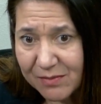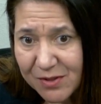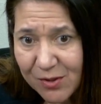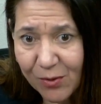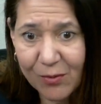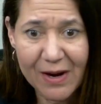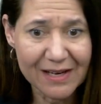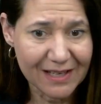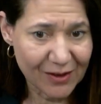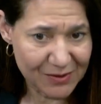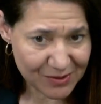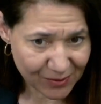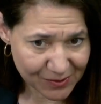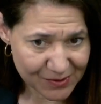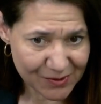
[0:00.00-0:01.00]
So right now
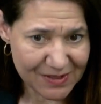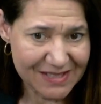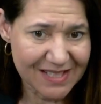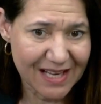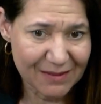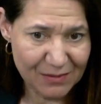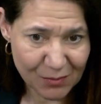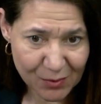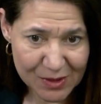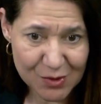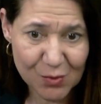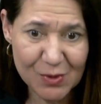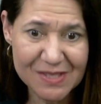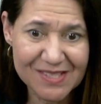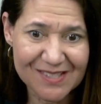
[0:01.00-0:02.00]
is also the time in
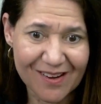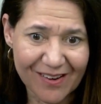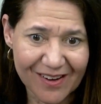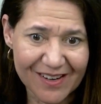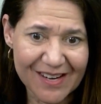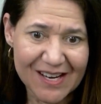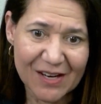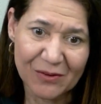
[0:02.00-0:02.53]
which we start